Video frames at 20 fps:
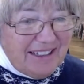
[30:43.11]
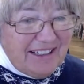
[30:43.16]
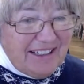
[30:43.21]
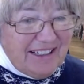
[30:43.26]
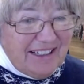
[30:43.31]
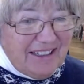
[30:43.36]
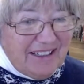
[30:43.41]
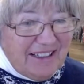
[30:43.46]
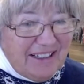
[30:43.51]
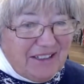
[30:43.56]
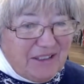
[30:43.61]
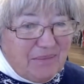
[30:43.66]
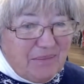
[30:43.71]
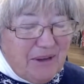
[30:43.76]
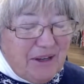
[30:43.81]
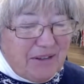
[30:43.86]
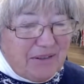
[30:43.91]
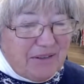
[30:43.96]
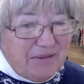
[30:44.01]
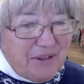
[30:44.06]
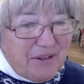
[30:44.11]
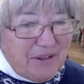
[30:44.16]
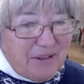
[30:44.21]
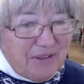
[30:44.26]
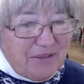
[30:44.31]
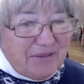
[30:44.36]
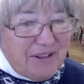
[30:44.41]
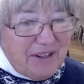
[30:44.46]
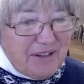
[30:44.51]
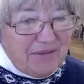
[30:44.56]
He spent
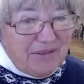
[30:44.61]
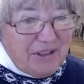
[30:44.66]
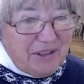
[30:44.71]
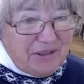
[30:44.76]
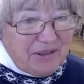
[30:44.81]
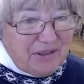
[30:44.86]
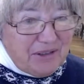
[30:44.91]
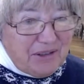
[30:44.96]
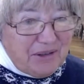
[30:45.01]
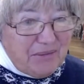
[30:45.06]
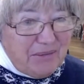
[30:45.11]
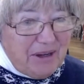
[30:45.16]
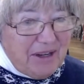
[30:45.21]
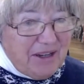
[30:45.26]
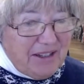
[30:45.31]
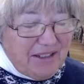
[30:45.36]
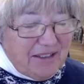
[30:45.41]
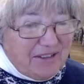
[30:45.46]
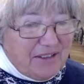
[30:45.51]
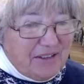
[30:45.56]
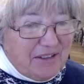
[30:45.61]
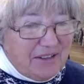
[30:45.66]
45 years in the mines,